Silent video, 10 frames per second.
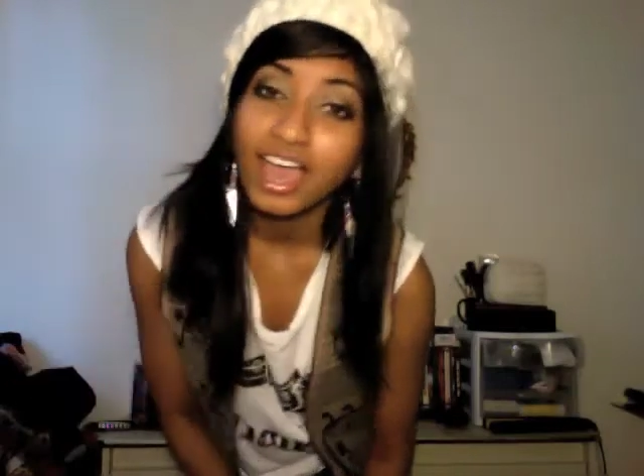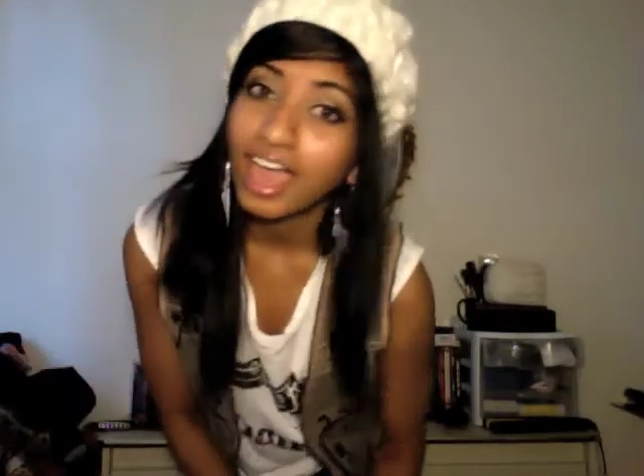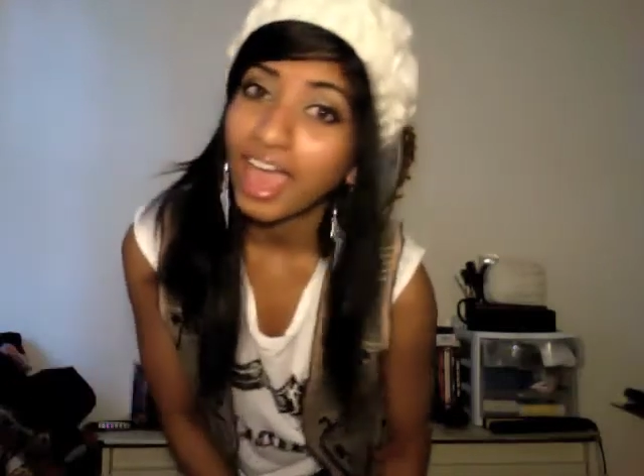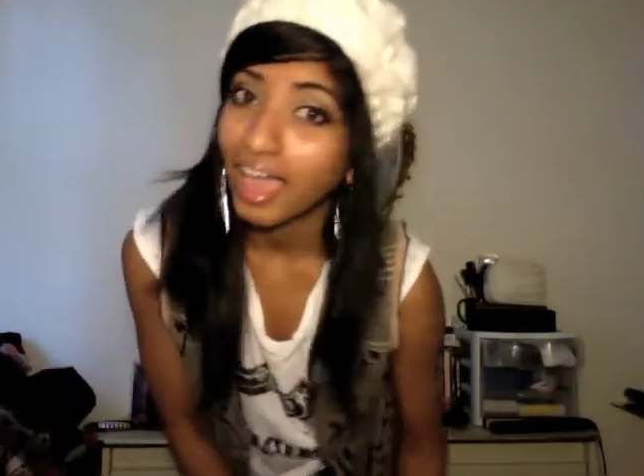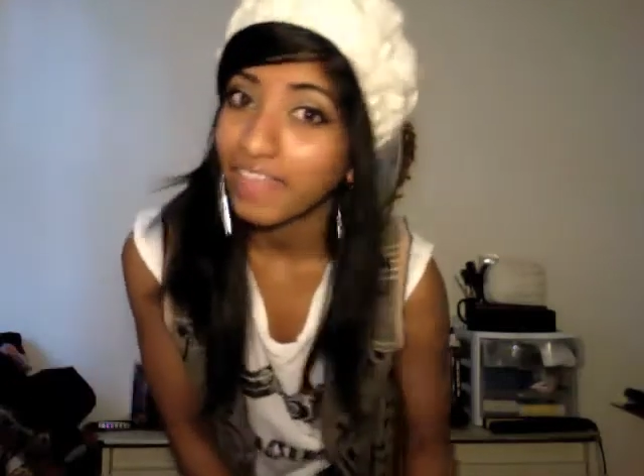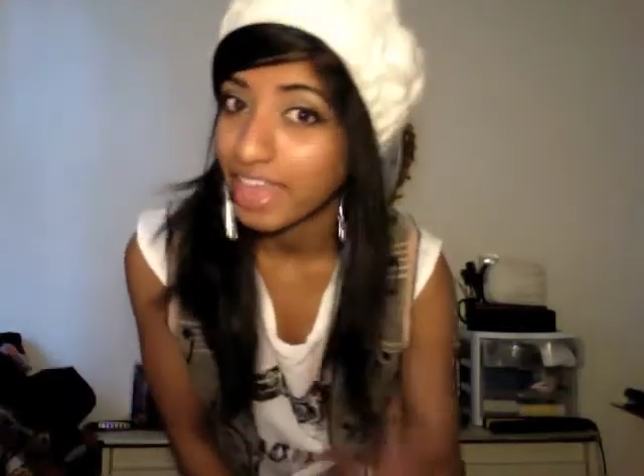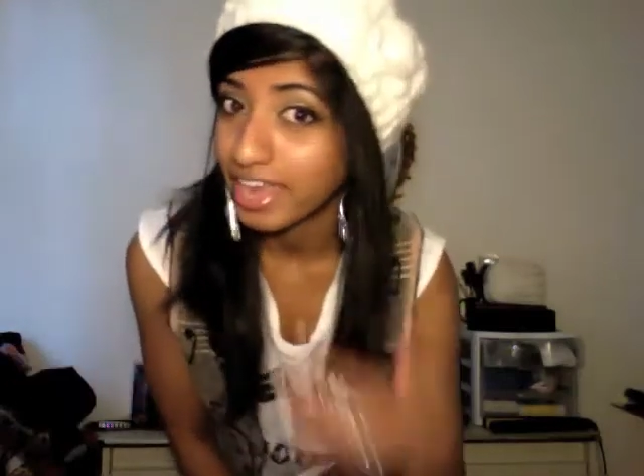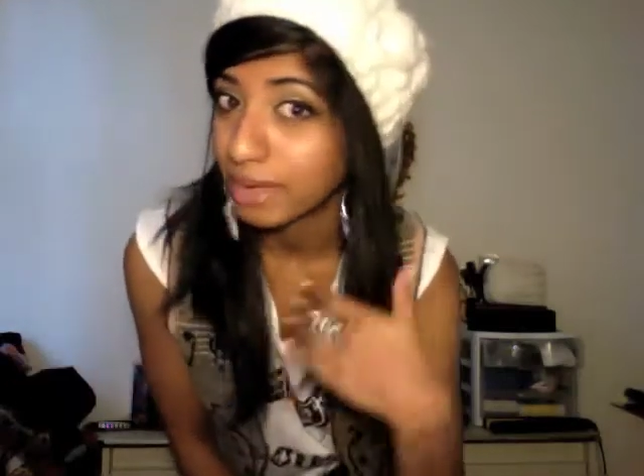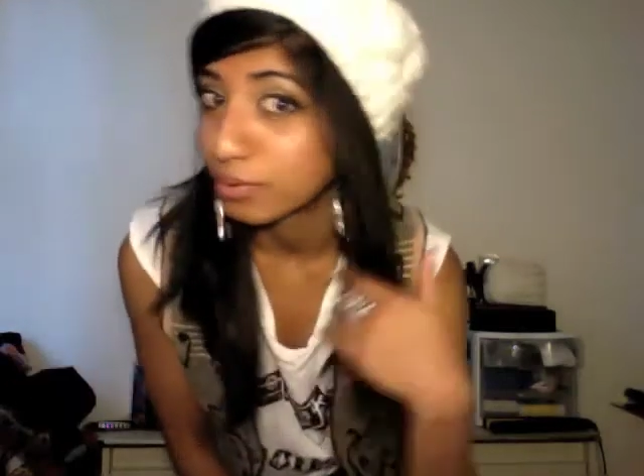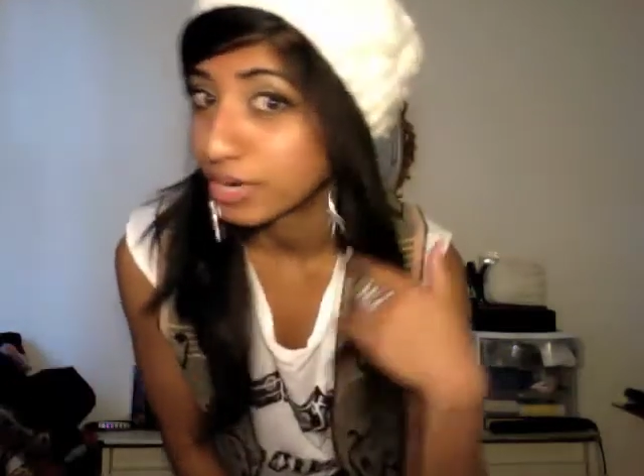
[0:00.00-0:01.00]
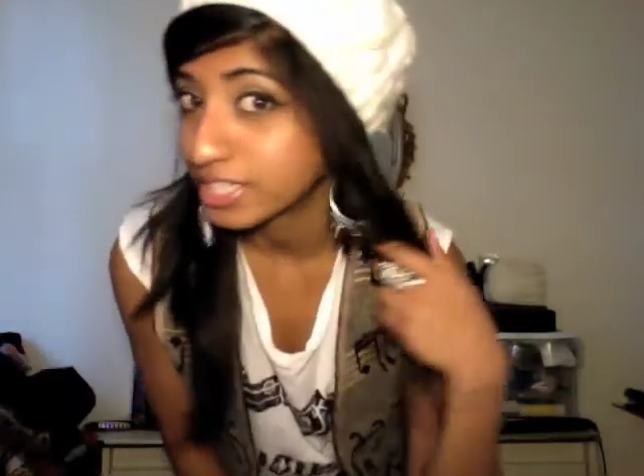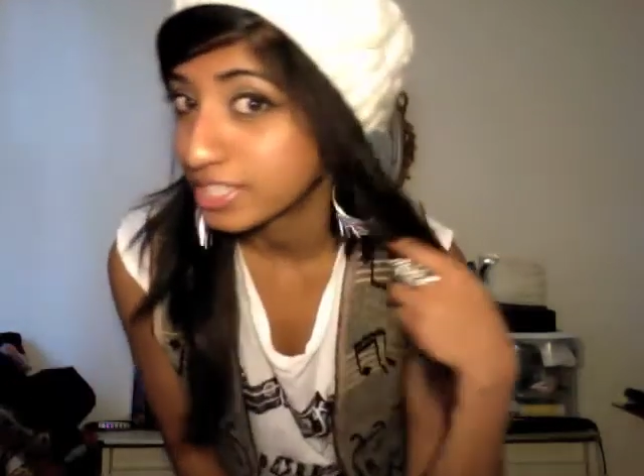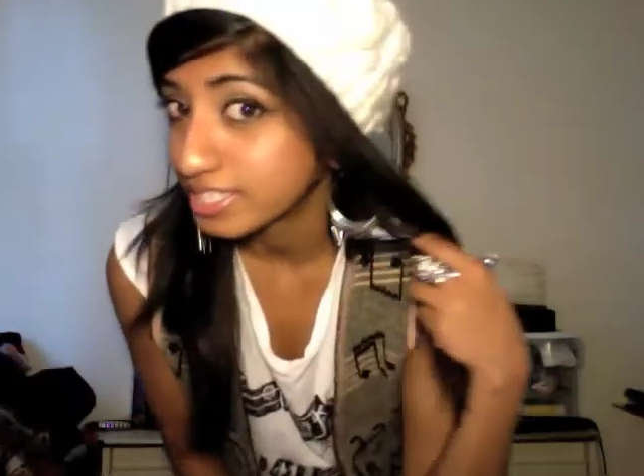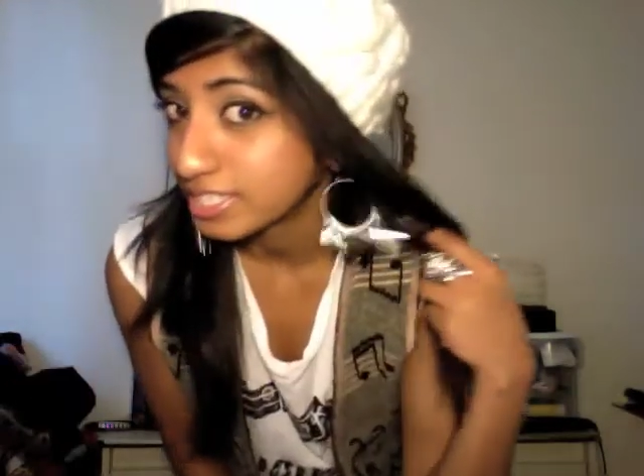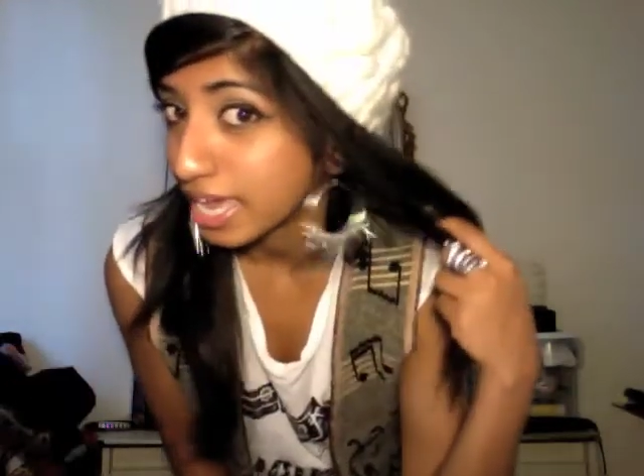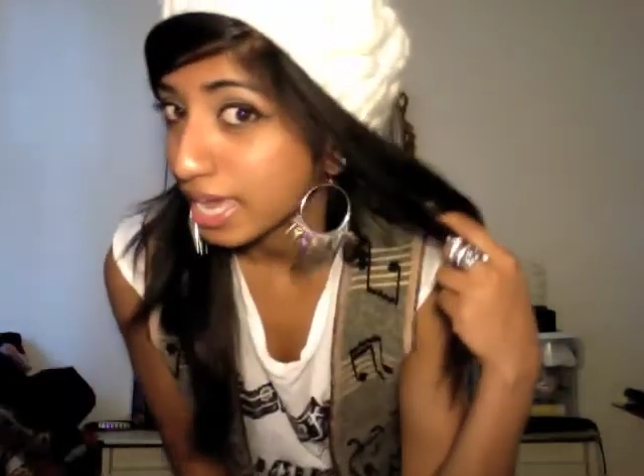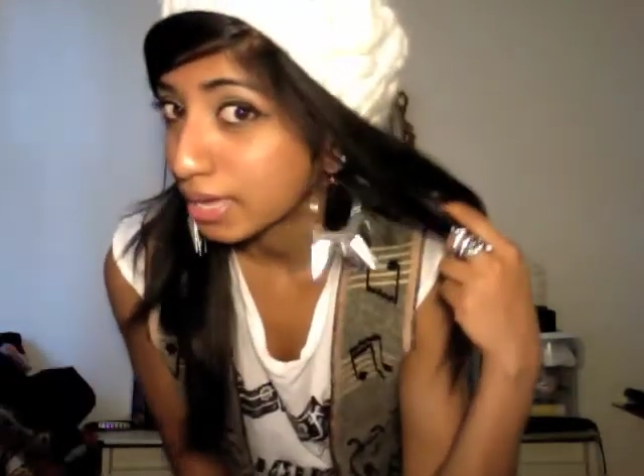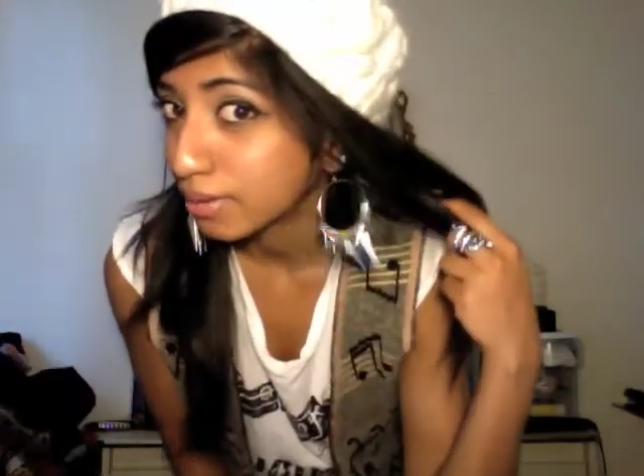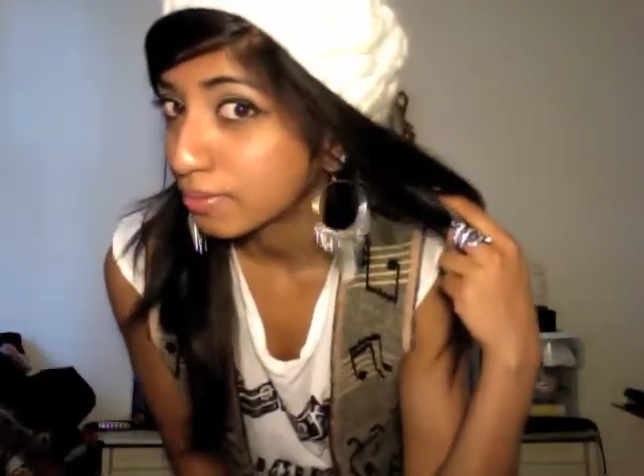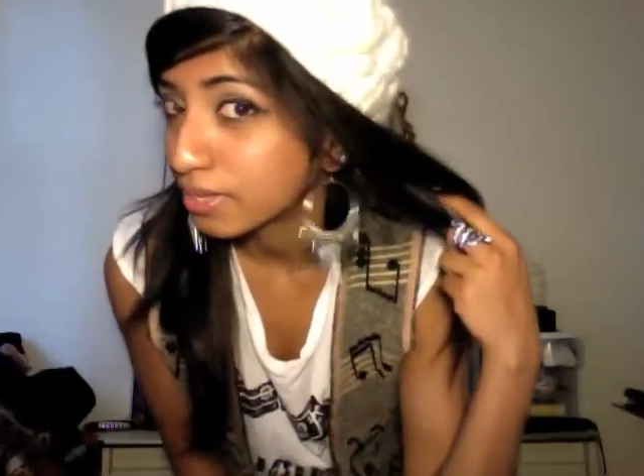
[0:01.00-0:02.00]
And then I'm wearing the
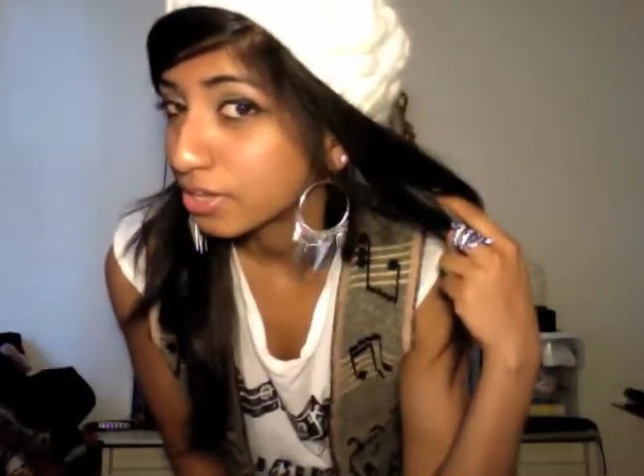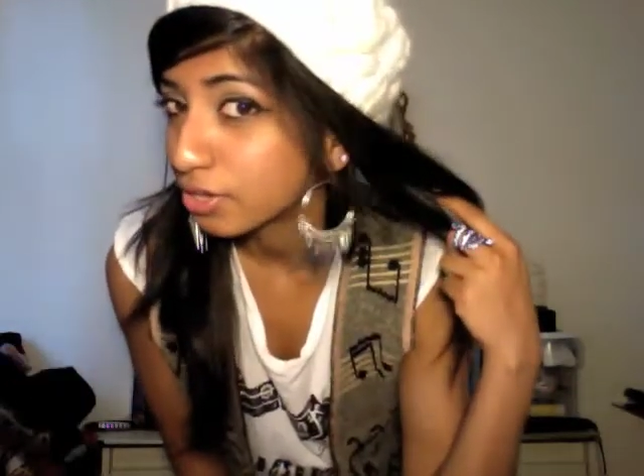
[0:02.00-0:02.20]
same